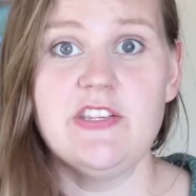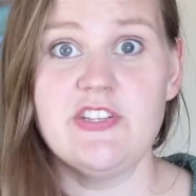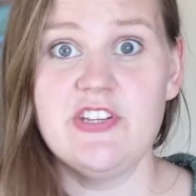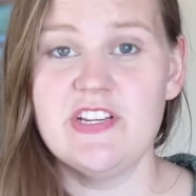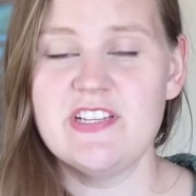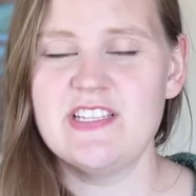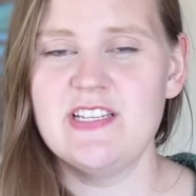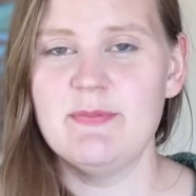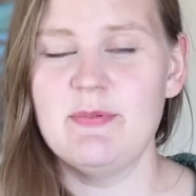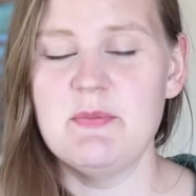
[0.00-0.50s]
So
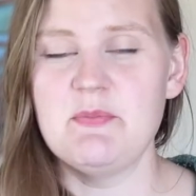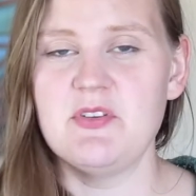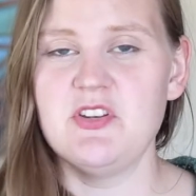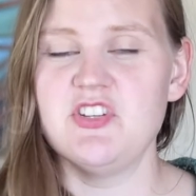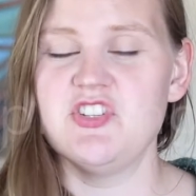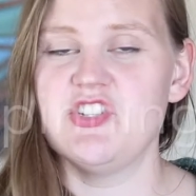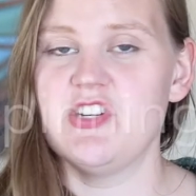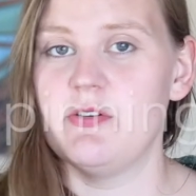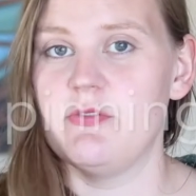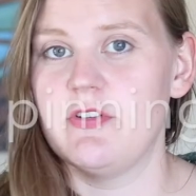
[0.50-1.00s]
next up, I'm gonna
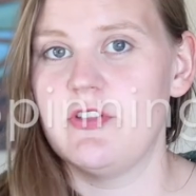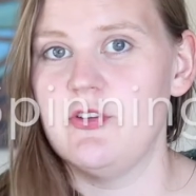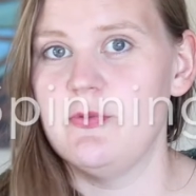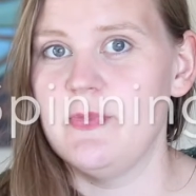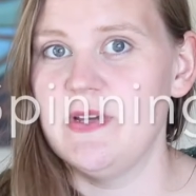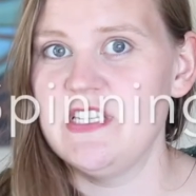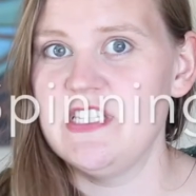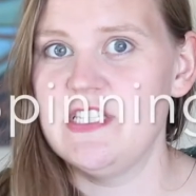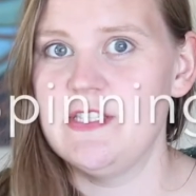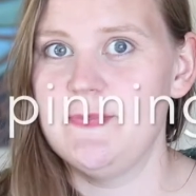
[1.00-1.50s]
share with you
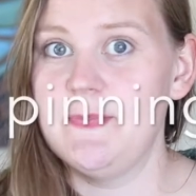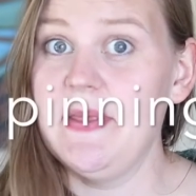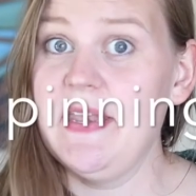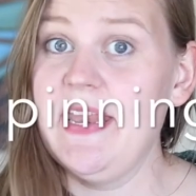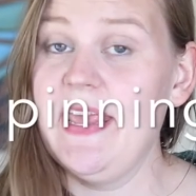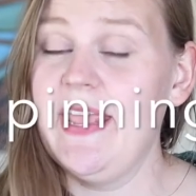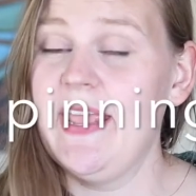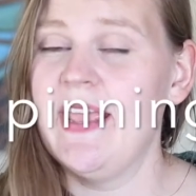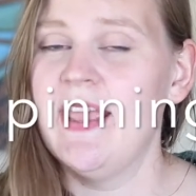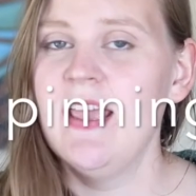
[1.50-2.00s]
my
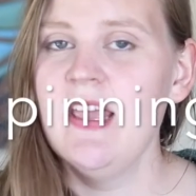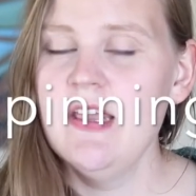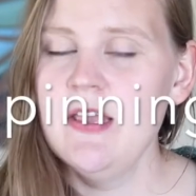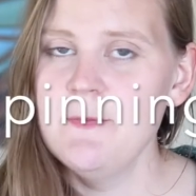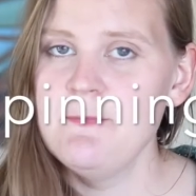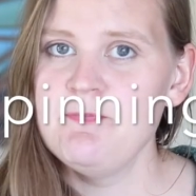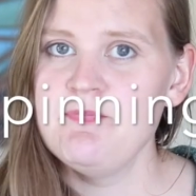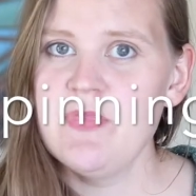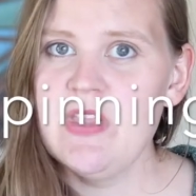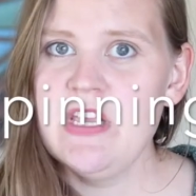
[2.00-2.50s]
spinning.
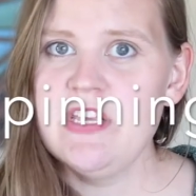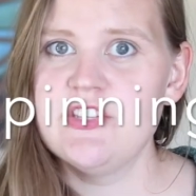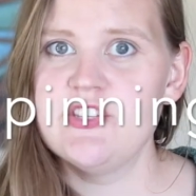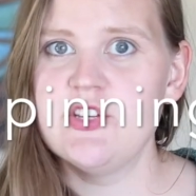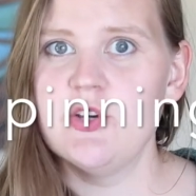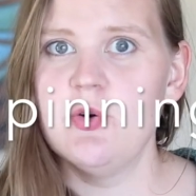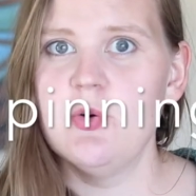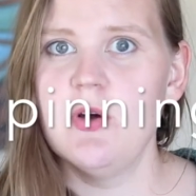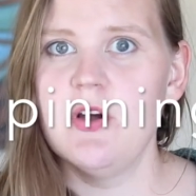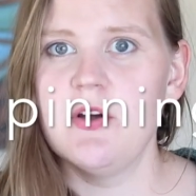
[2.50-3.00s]

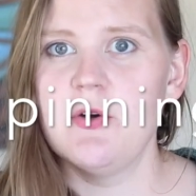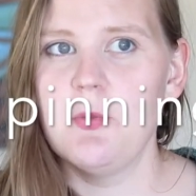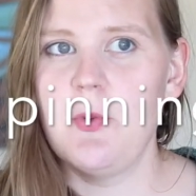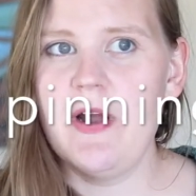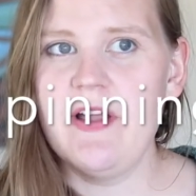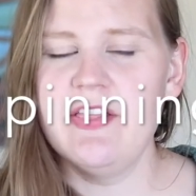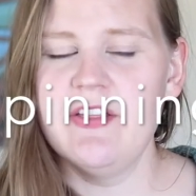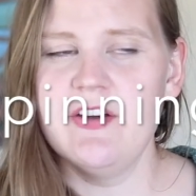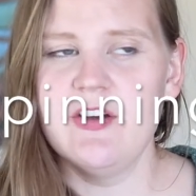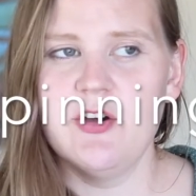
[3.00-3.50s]
So a
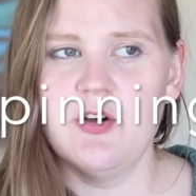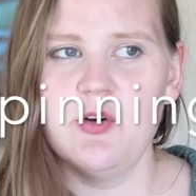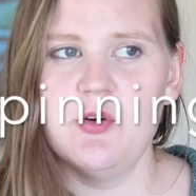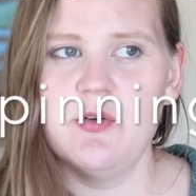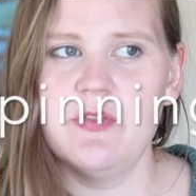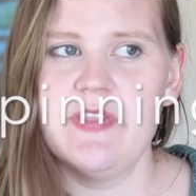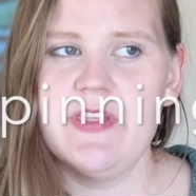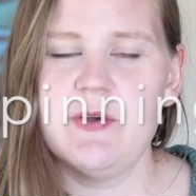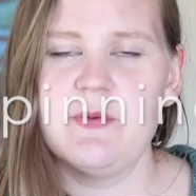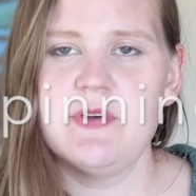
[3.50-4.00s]
while
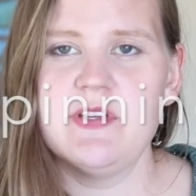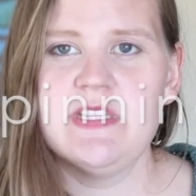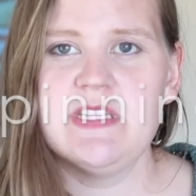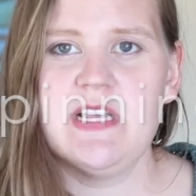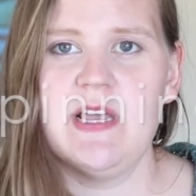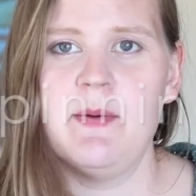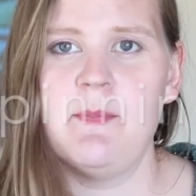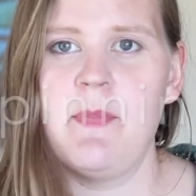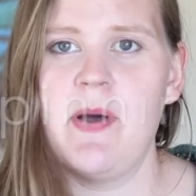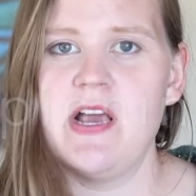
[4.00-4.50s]
ago, there was
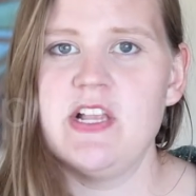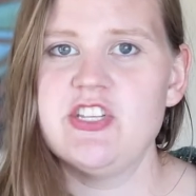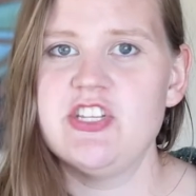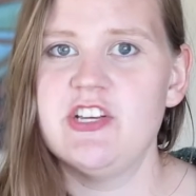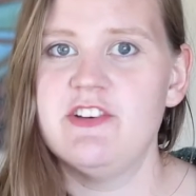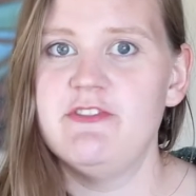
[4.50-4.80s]
a bunch